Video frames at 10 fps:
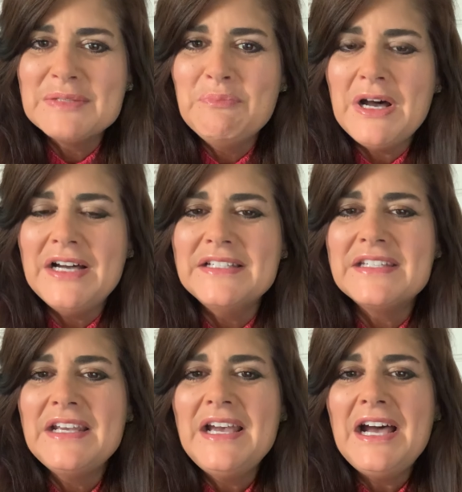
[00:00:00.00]
But
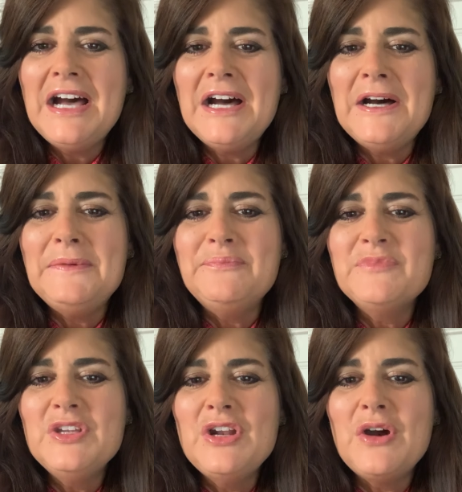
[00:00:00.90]

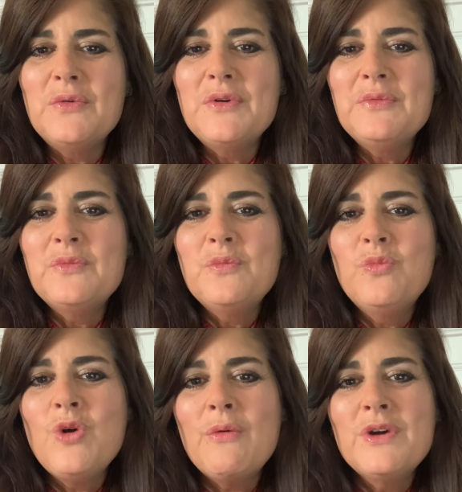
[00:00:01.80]

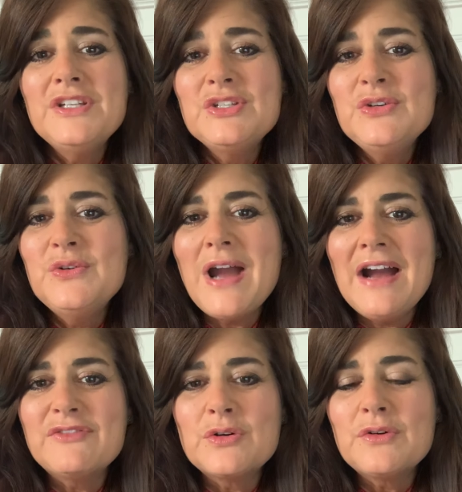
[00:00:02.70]
what we do
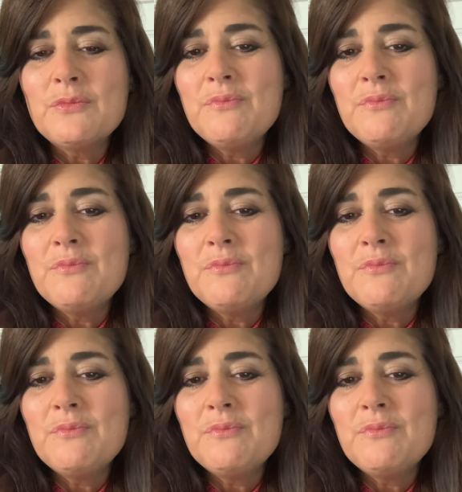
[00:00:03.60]
after